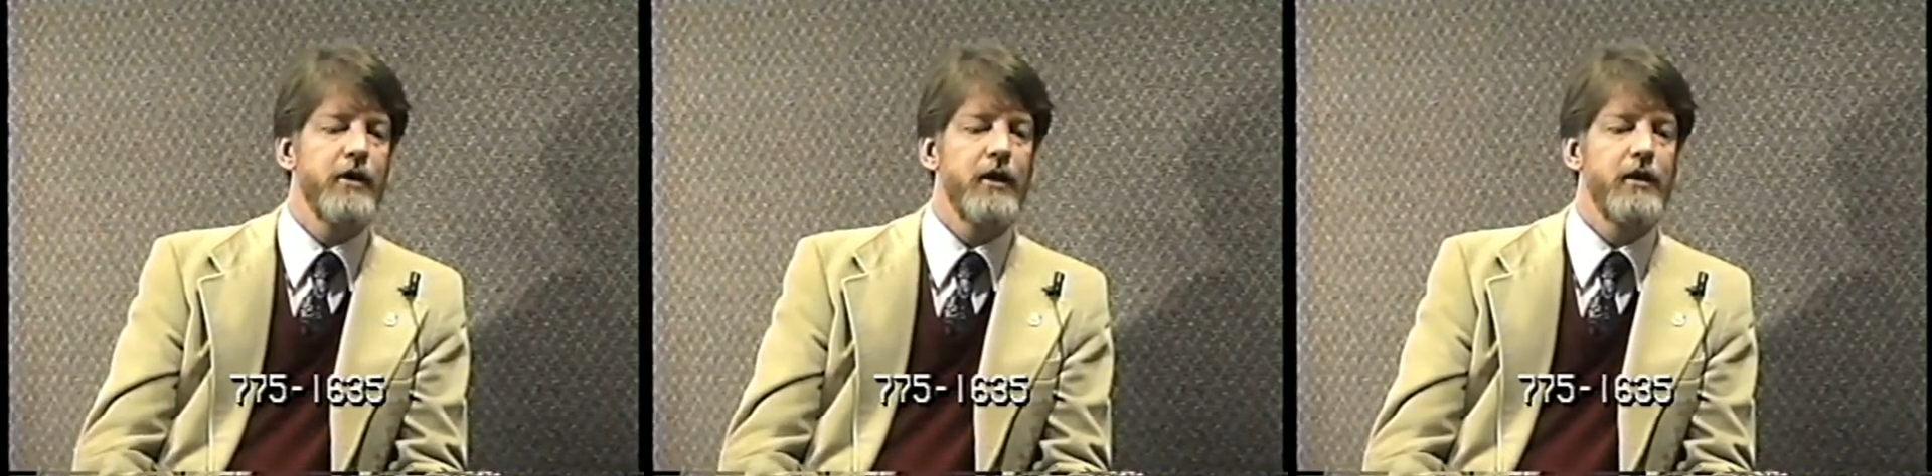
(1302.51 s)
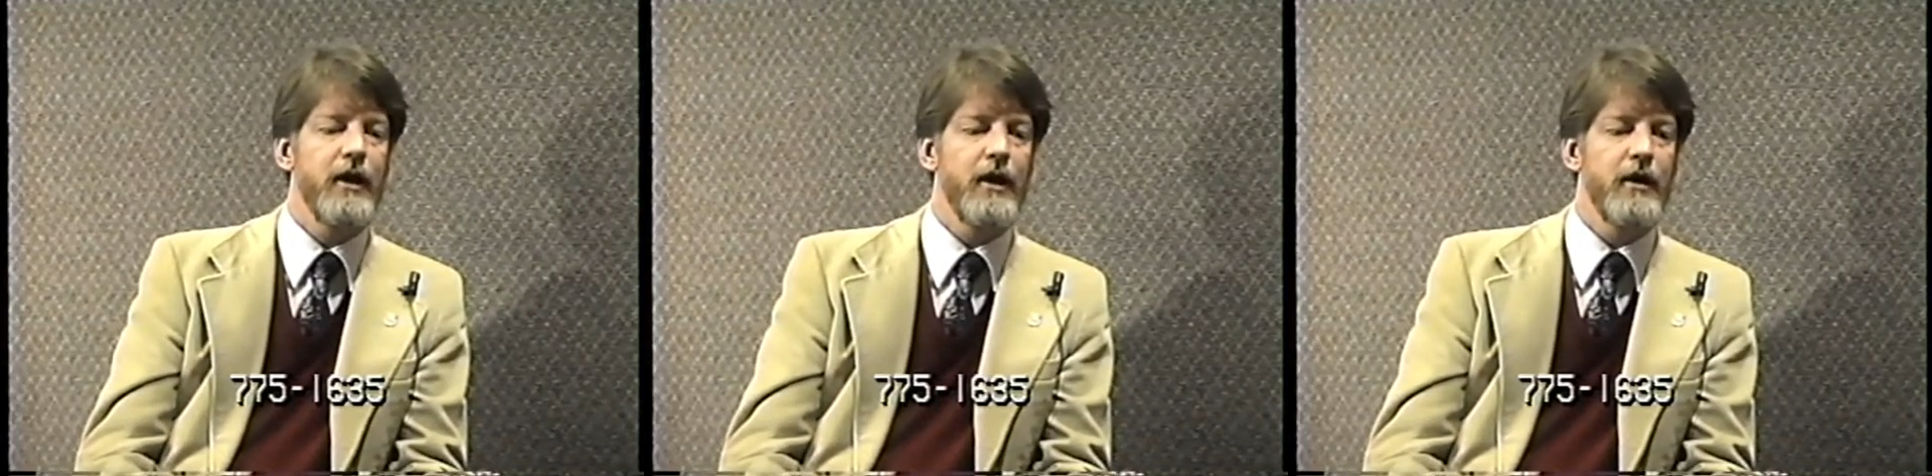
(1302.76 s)

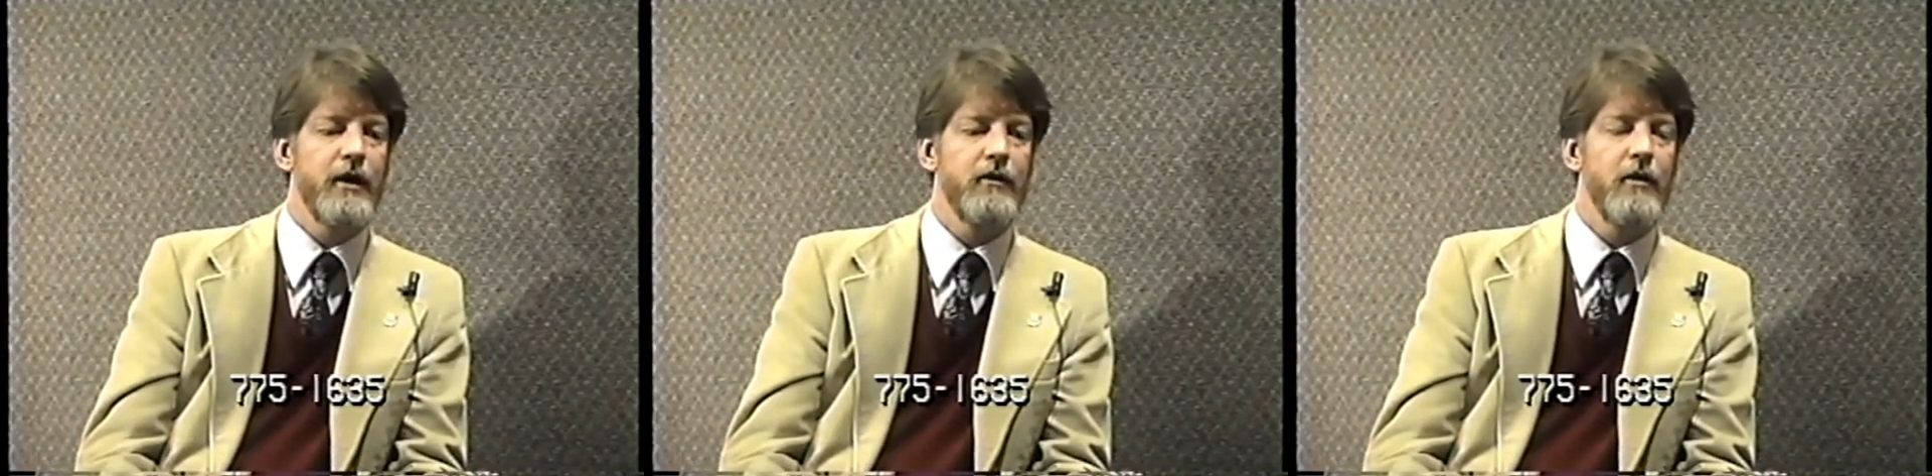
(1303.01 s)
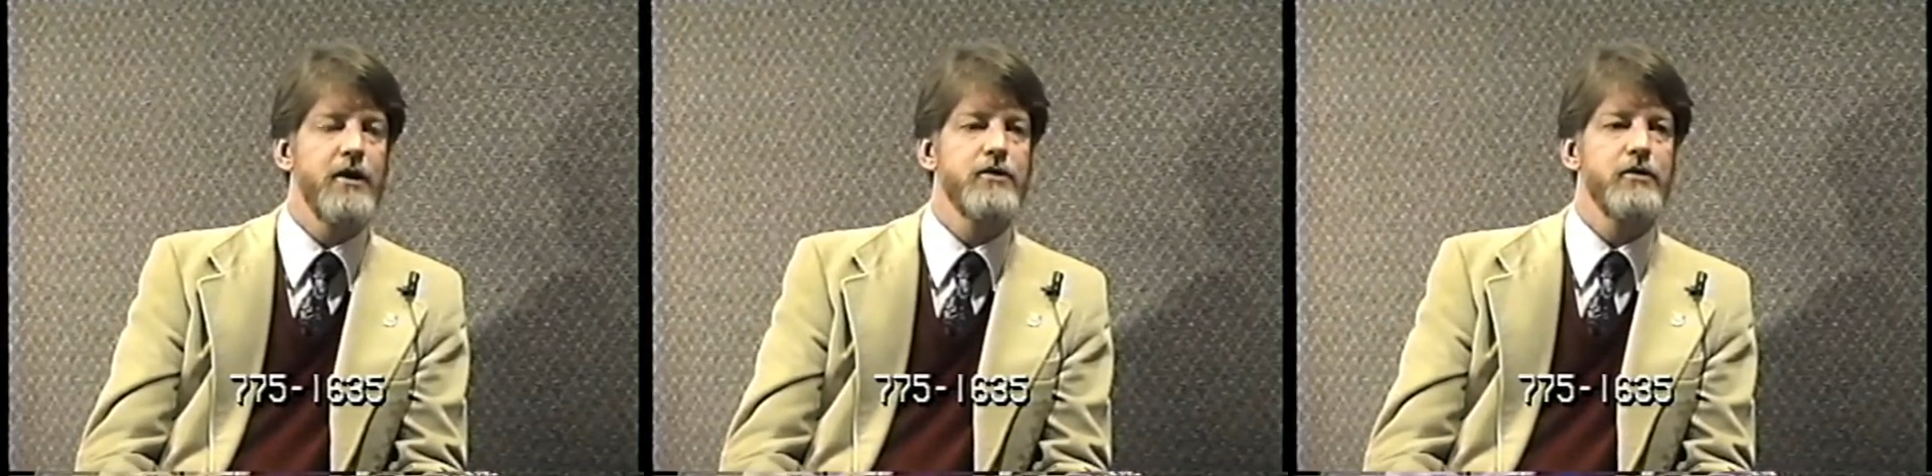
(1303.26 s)
a
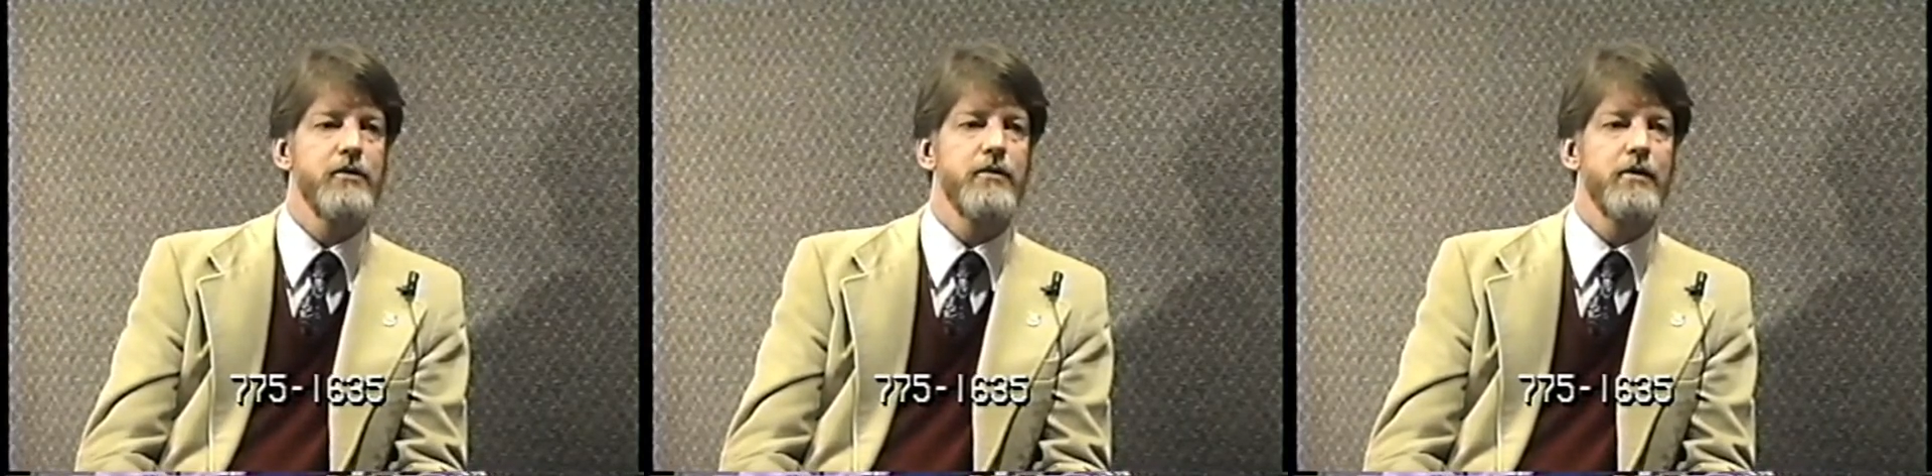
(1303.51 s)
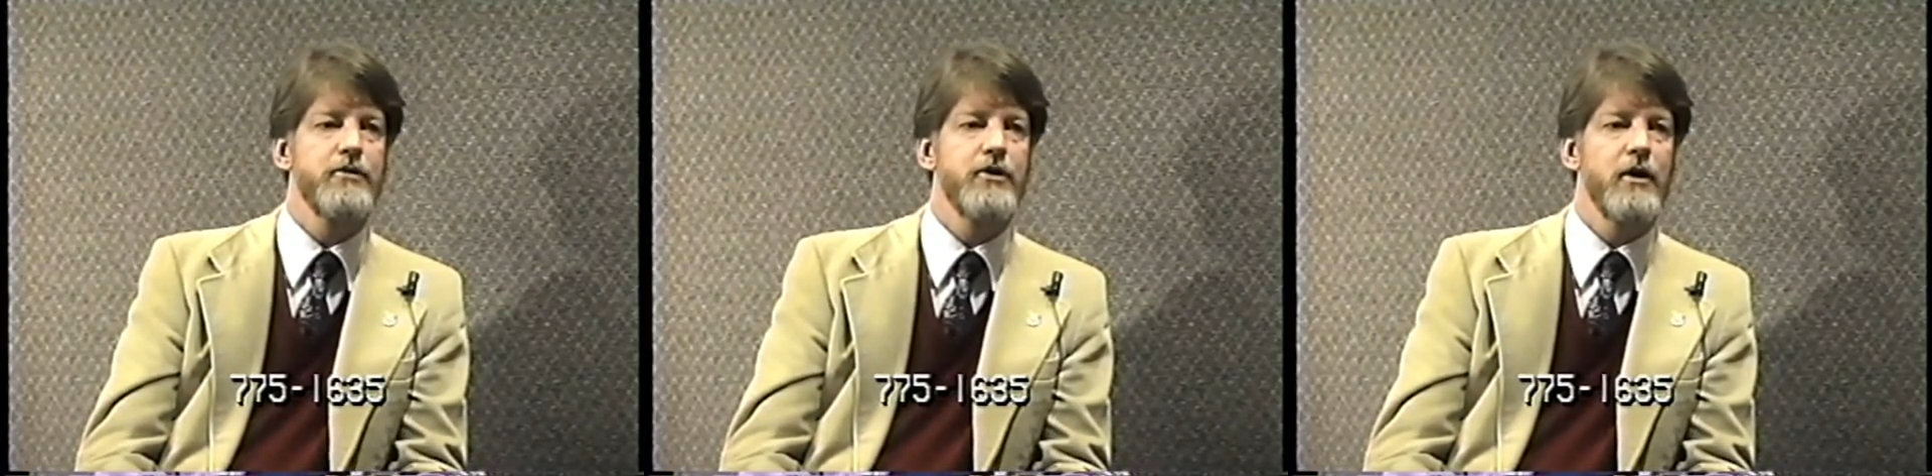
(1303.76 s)
Grace
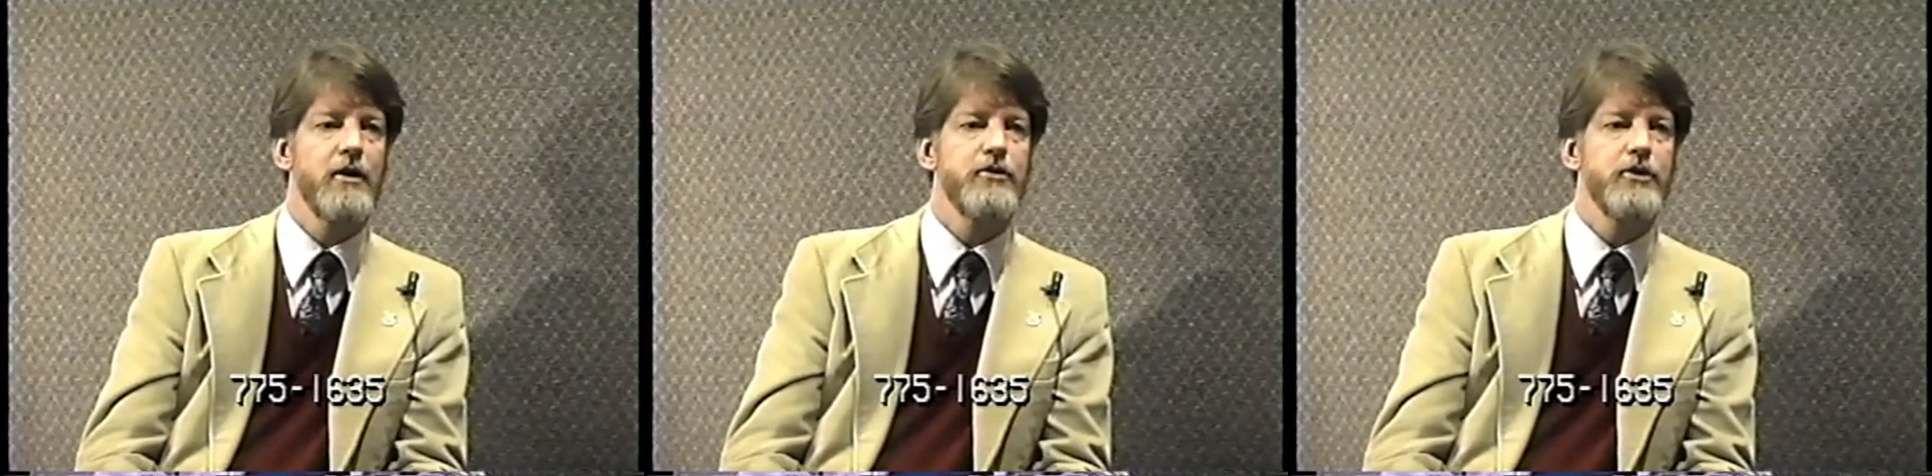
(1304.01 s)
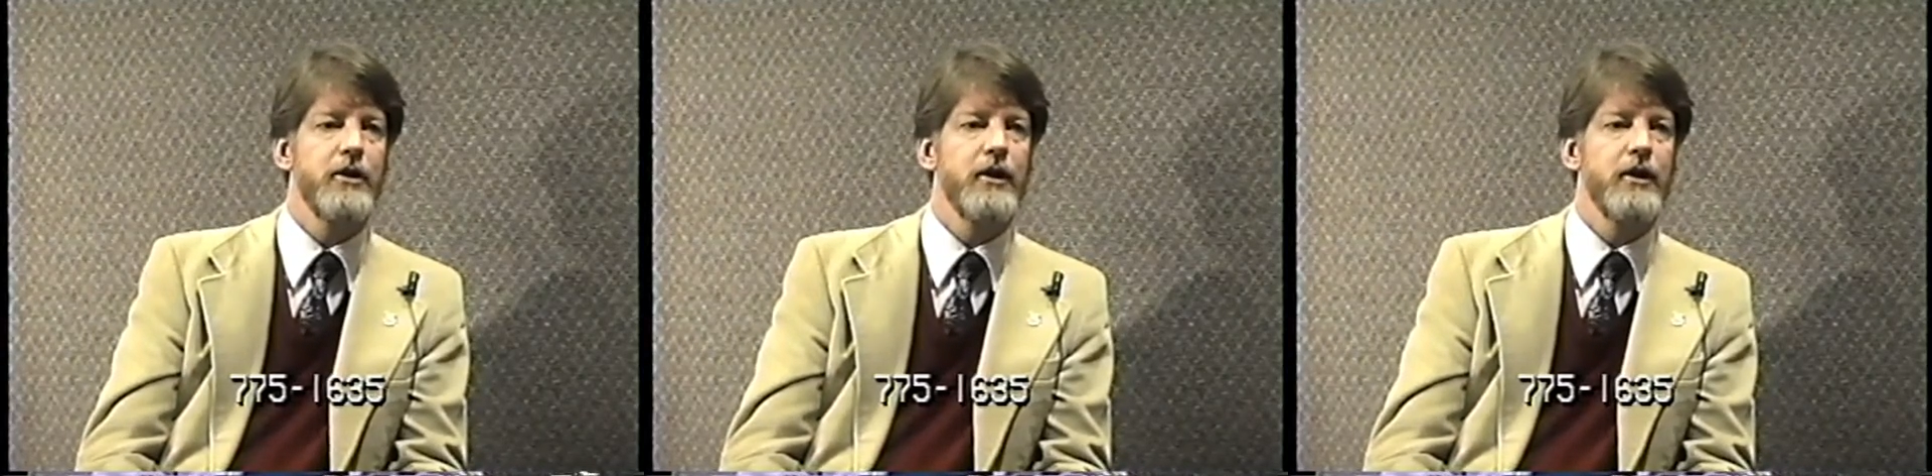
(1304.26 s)
Lutheran Church